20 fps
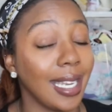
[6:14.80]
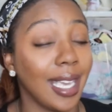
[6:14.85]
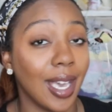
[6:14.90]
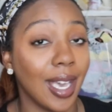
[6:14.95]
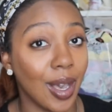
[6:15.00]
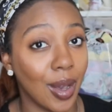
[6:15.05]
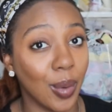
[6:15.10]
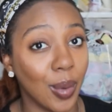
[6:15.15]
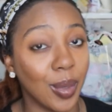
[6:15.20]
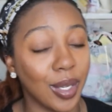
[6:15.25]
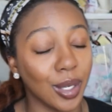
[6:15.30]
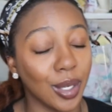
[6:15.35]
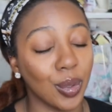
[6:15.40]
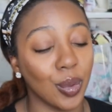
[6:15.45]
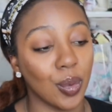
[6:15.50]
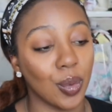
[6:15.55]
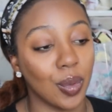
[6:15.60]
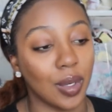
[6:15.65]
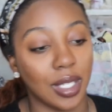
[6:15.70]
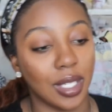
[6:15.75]
Now we are
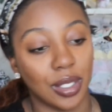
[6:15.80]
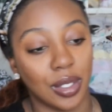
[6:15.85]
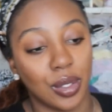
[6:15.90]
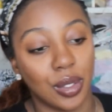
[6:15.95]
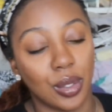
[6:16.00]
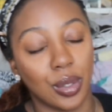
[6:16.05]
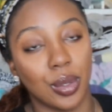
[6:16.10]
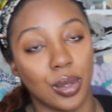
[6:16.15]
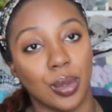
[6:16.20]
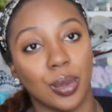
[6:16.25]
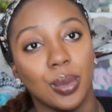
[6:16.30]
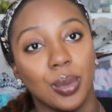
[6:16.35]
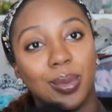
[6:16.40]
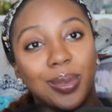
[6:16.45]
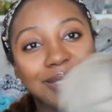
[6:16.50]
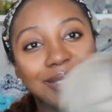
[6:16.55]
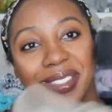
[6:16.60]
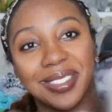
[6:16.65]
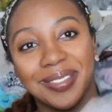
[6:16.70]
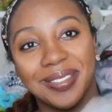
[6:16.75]
on
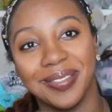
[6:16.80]
to